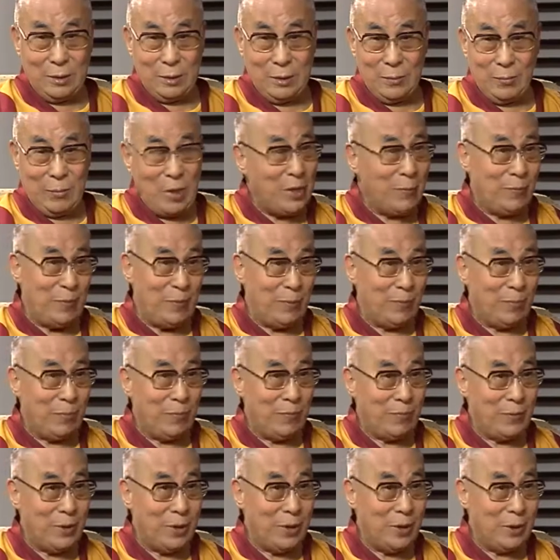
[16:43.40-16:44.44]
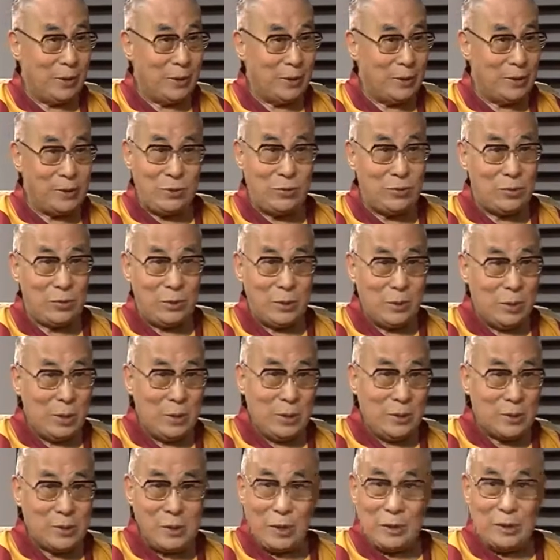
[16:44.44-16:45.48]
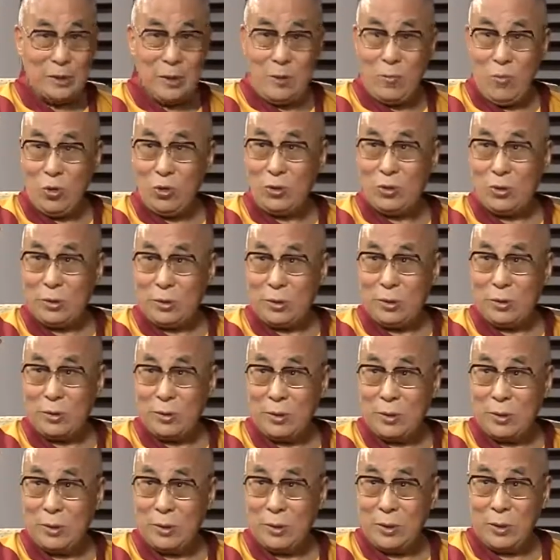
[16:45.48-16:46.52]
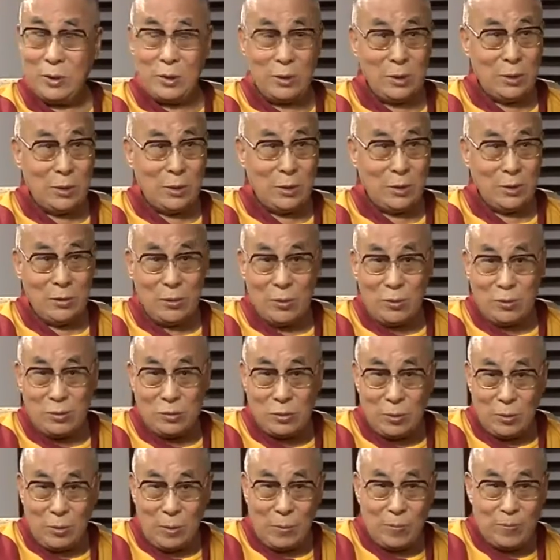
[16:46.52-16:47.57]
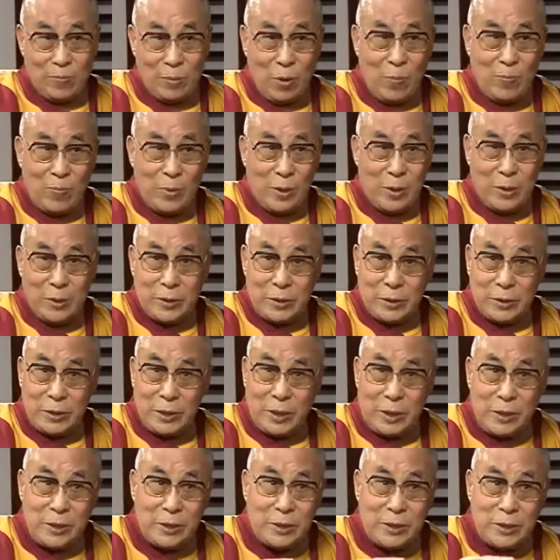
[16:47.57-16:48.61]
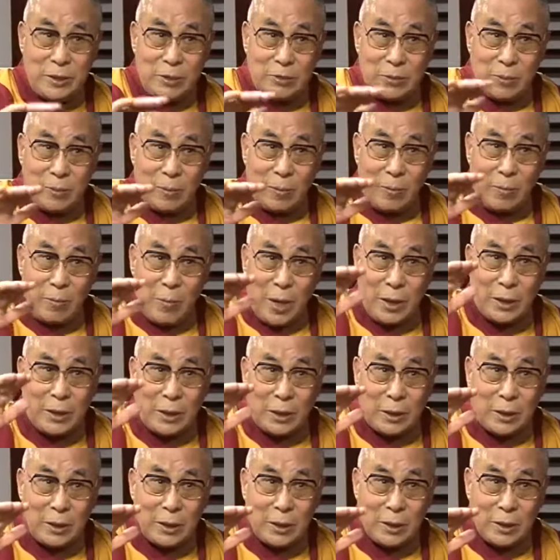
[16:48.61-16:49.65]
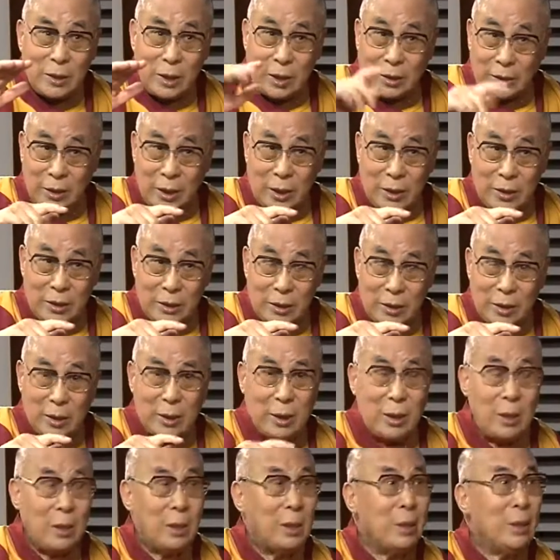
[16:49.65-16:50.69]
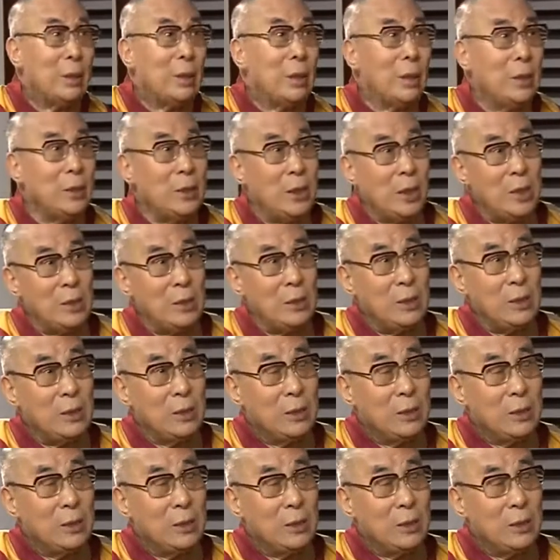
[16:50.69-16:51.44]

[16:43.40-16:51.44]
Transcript: many people feel this is just emotion. No sort of proper, realistic sort of method like that. And then,